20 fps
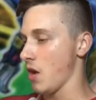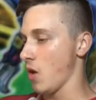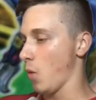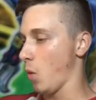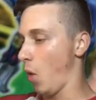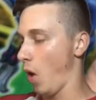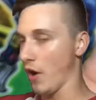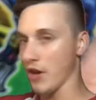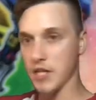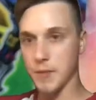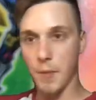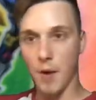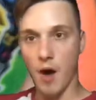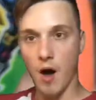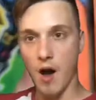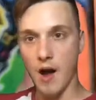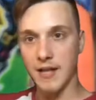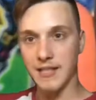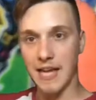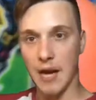What is
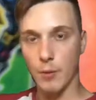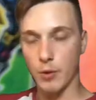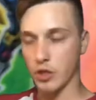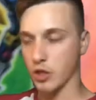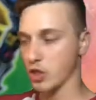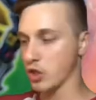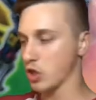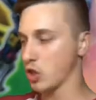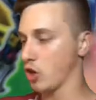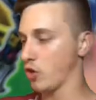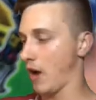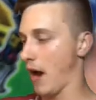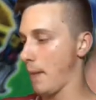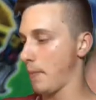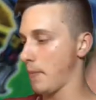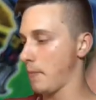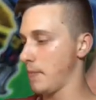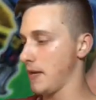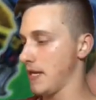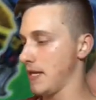behind our
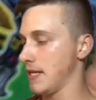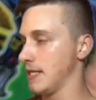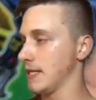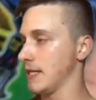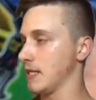Scrap Beast?